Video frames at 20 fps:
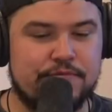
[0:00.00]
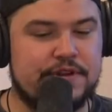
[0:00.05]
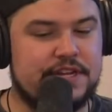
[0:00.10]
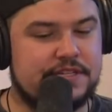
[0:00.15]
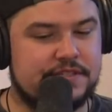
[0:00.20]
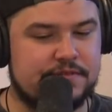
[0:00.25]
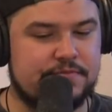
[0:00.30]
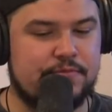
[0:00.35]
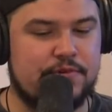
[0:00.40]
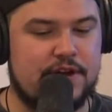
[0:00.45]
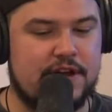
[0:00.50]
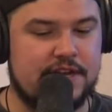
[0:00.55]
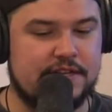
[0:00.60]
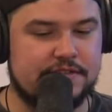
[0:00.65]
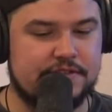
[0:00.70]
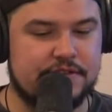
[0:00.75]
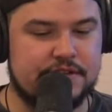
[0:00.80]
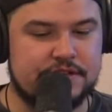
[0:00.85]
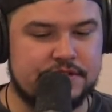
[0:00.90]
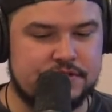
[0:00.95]
the reason why,
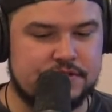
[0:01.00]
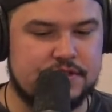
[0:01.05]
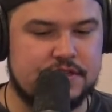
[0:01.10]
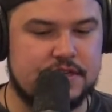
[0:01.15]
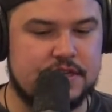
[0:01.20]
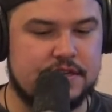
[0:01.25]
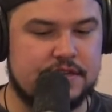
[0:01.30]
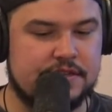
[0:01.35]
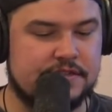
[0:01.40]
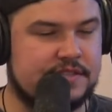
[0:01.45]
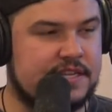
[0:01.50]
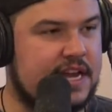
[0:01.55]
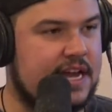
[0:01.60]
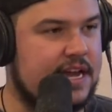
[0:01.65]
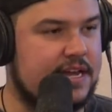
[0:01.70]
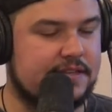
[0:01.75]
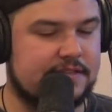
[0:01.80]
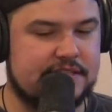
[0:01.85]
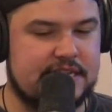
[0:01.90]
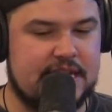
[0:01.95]
so this
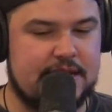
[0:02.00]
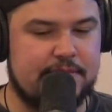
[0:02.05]
guy is